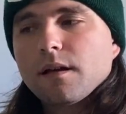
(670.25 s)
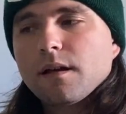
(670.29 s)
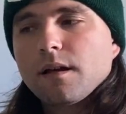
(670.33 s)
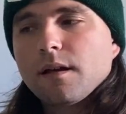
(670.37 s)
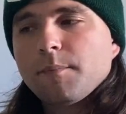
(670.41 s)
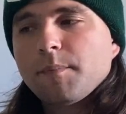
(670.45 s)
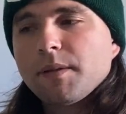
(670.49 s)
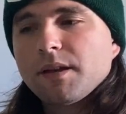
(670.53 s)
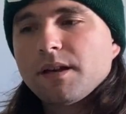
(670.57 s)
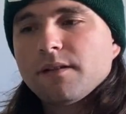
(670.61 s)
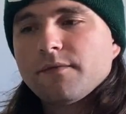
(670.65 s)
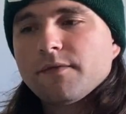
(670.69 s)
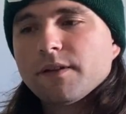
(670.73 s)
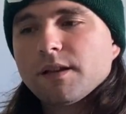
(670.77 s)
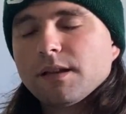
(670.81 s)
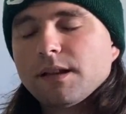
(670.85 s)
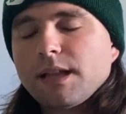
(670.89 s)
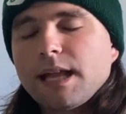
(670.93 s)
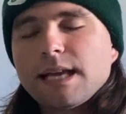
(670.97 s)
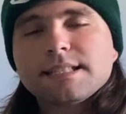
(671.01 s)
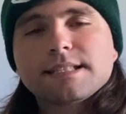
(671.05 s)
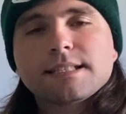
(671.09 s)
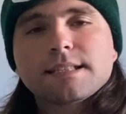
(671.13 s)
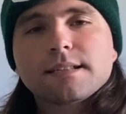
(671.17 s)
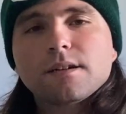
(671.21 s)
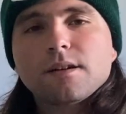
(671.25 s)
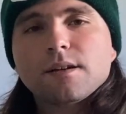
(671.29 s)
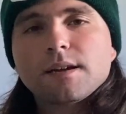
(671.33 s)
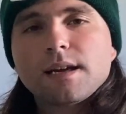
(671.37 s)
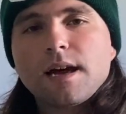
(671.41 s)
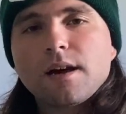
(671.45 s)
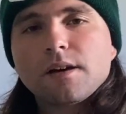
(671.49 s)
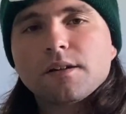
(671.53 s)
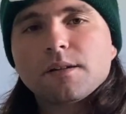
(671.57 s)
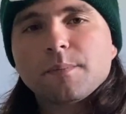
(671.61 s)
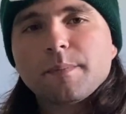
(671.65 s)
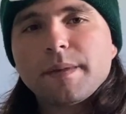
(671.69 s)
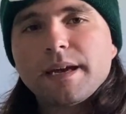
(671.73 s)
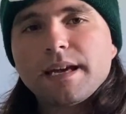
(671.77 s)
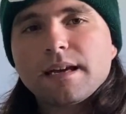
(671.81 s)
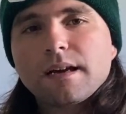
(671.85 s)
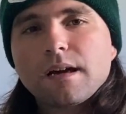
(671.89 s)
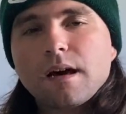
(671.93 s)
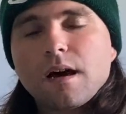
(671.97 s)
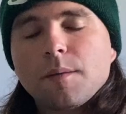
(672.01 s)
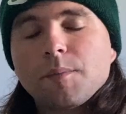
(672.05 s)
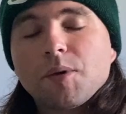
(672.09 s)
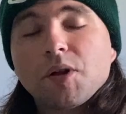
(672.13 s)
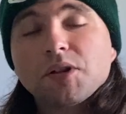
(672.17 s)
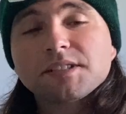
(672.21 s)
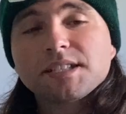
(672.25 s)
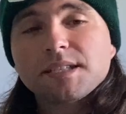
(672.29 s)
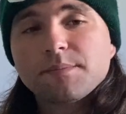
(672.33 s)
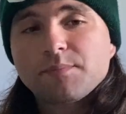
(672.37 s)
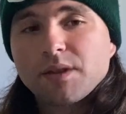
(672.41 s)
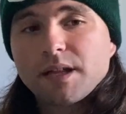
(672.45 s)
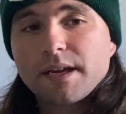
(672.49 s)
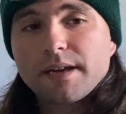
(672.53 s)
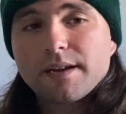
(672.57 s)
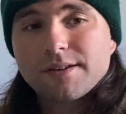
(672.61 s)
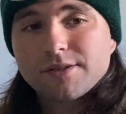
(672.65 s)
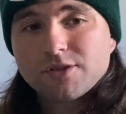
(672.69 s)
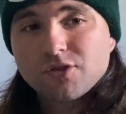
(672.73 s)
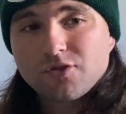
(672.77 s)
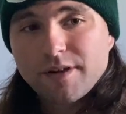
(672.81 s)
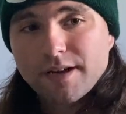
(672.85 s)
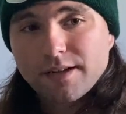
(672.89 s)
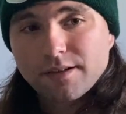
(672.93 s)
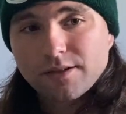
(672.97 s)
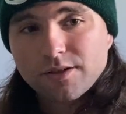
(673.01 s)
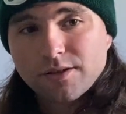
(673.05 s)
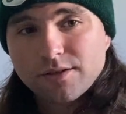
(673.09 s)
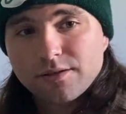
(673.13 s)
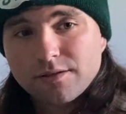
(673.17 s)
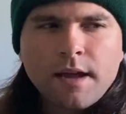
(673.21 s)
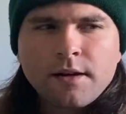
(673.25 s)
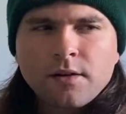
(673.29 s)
a bit of a lesson on how to make a multiplayer trailer.